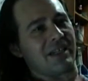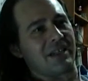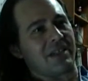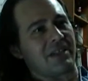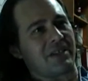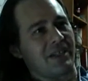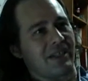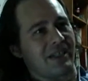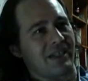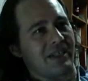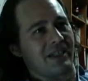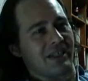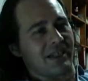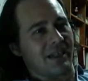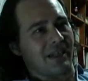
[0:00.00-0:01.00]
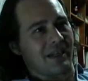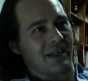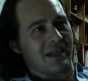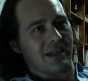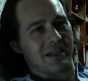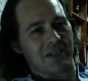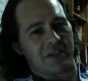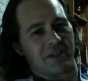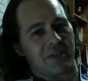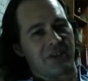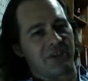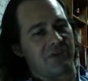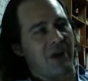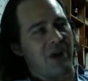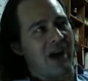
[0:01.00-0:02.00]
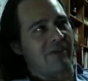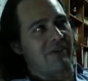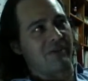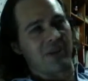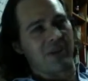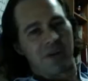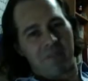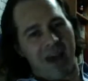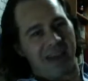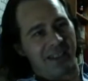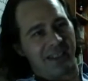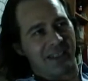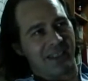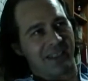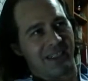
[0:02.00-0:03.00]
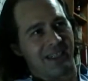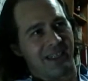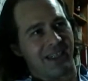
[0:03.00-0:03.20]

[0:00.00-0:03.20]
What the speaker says: saying somebody driving very badly,